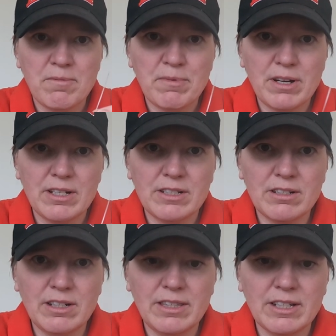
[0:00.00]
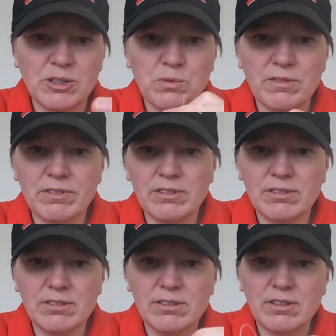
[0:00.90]
by tying that swivel
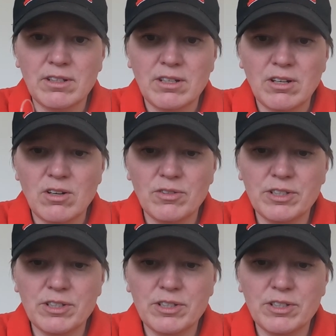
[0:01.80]
on.